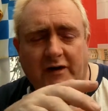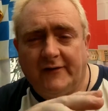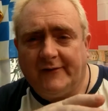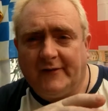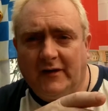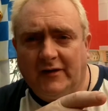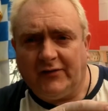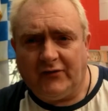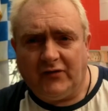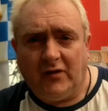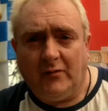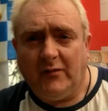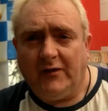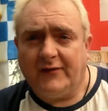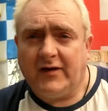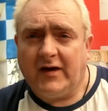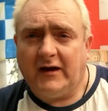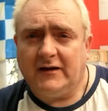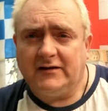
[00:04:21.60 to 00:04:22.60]
Basically strip
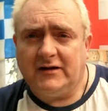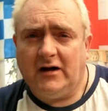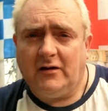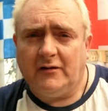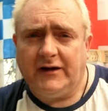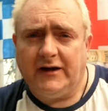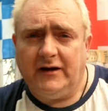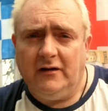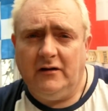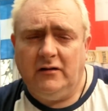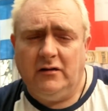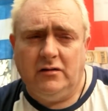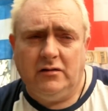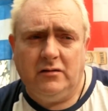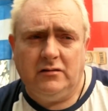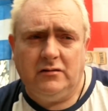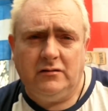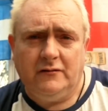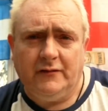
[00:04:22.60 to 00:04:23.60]
this keg down here,
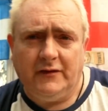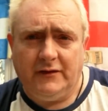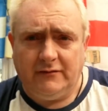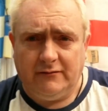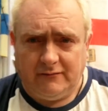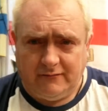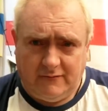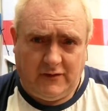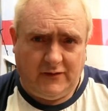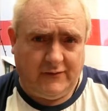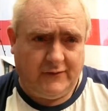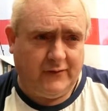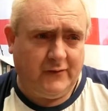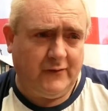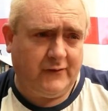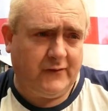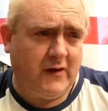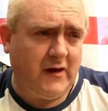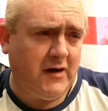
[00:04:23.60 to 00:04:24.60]
that's
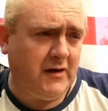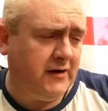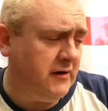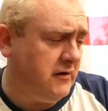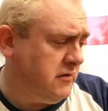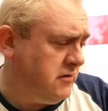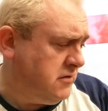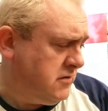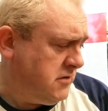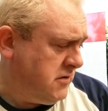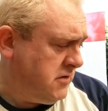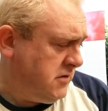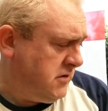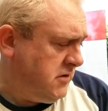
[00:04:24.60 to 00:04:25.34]
to the side here,